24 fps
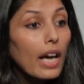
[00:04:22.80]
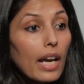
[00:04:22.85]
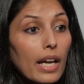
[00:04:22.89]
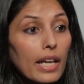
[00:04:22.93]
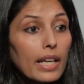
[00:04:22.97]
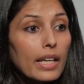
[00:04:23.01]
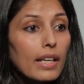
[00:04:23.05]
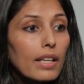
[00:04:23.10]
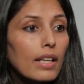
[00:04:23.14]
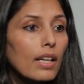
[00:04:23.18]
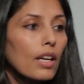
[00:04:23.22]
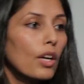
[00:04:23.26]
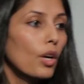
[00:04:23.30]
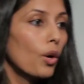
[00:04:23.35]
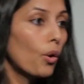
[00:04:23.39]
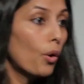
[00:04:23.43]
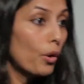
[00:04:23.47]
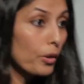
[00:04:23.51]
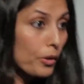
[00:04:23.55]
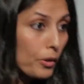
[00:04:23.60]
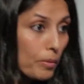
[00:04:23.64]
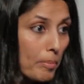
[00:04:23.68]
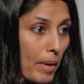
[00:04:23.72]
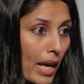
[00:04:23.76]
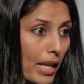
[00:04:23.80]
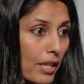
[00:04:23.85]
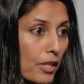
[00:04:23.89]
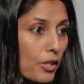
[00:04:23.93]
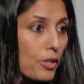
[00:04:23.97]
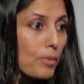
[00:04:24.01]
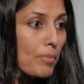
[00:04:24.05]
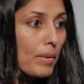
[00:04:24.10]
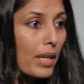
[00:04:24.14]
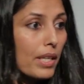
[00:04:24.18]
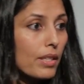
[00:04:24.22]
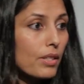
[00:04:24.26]
like order
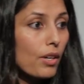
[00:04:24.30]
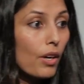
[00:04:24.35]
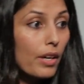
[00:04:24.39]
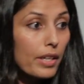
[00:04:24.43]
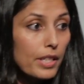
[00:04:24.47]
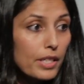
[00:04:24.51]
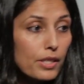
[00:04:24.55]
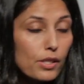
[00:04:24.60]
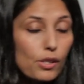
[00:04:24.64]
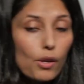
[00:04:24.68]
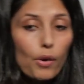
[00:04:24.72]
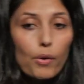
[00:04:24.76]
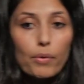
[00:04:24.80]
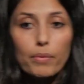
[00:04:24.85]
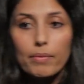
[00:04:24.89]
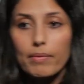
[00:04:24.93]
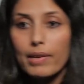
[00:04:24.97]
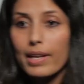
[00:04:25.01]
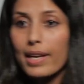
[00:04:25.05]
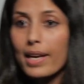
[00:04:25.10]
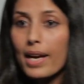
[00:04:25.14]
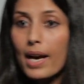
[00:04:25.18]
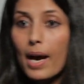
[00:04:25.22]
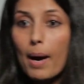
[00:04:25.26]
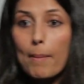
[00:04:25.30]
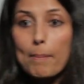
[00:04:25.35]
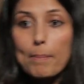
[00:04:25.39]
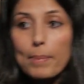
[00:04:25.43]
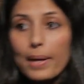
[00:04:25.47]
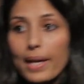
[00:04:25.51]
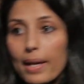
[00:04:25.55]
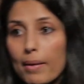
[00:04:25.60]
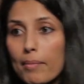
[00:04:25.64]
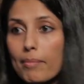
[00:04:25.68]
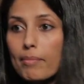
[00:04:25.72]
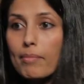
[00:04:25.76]
management on its own, a
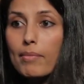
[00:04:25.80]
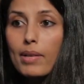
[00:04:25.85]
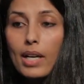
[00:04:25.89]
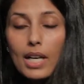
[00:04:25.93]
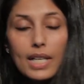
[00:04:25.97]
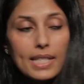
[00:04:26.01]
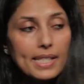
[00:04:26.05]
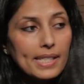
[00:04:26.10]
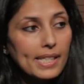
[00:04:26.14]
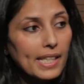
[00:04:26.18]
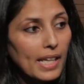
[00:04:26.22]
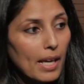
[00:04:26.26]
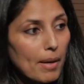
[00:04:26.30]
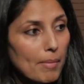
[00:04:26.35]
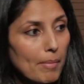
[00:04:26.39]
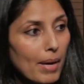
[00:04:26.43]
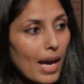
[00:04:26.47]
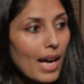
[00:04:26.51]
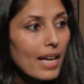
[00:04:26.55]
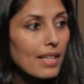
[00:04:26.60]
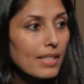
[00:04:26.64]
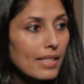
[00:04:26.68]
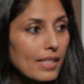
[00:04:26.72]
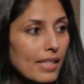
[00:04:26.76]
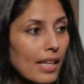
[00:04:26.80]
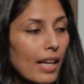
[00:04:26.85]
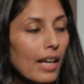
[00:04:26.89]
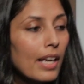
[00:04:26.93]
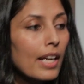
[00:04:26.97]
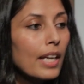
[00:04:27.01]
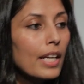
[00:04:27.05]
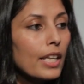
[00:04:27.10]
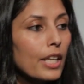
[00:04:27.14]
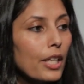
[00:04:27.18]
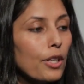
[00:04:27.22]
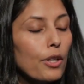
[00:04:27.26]
P I M, a C M S.
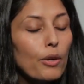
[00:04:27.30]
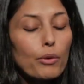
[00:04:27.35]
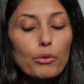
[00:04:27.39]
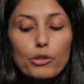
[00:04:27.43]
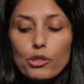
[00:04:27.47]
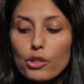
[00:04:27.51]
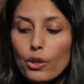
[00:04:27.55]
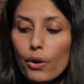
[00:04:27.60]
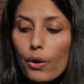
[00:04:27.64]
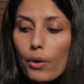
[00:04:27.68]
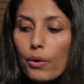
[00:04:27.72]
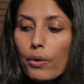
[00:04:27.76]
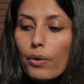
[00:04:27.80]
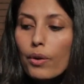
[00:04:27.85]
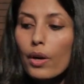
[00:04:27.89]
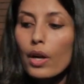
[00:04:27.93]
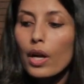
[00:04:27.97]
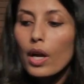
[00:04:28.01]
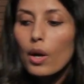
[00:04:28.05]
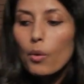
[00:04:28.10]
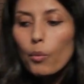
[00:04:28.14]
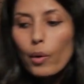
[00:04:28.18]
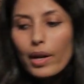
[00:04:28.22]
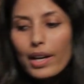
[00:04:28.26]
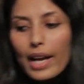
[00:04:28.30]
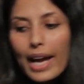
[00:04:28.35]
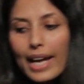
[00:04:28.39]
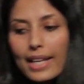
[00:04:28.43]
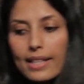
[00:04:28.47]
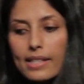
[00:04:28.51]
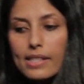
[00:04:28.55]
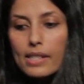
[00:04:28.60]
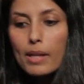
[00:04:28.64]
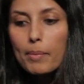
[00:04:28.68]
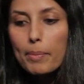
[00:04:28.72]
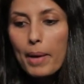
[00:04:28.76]
You know, so what
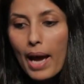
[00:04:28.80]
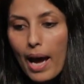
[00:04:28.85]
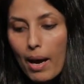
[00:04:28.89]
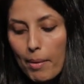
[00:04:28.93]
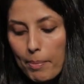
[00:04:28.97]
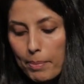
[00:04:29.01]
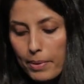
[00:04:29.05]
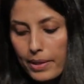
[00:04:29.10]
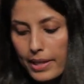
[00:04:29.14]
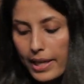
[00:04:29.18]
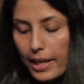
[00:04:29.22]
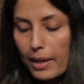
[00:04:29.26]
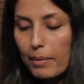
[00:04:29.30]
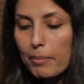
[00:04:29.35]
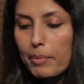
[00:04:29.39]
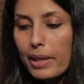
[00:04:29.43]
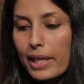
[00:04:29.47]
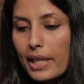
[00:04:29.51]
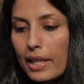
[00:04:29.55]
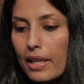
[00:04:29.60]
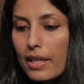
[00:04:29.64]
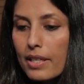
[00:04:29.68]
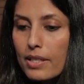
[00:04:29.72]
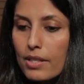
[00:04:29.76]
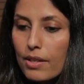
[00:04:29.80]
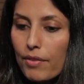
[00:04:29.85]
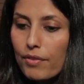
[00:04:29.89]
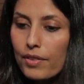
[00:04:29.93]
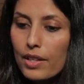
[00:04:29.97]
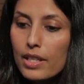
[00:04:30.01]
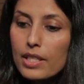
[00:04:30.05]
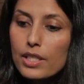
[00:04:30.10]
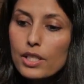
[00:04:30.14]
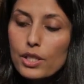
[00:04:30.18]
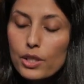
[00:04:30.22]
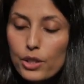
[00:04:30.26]
ends up happening because of
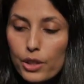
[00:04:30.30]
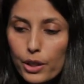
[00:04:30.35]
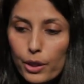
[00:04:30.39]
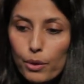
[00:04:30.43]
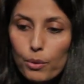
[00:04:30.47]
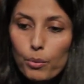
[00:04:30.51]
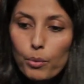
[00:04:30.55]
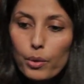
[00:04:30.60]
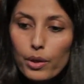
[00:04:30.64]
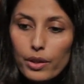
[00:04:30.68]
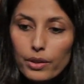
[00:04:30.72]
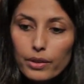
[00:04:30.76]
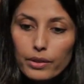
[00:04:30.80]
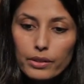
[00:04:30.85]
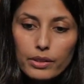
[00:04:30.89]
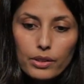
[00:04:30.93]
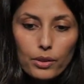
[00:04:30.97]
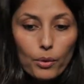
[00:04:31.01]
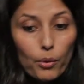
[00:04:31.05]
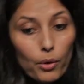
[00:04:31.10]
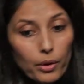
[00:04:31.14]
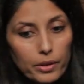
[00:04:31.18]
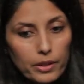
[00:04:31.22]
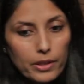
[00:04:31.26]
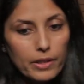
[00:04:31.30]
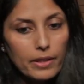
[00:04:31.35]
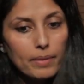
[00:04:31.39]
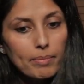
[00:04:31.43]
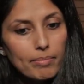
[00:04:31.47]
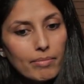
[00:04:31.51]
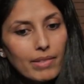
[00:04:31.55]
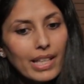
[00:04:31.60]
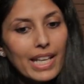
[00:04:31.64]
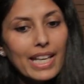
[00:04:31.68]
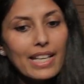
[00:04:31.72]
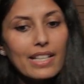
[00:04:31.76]
this new world order
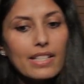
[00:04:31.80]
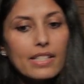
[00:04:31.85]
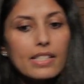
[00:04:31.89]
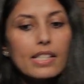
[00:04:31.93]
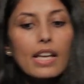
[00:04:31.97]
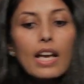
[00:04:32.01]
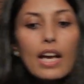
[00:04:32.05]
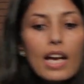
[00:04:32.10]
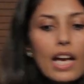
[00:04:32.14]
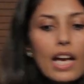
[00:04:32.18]
is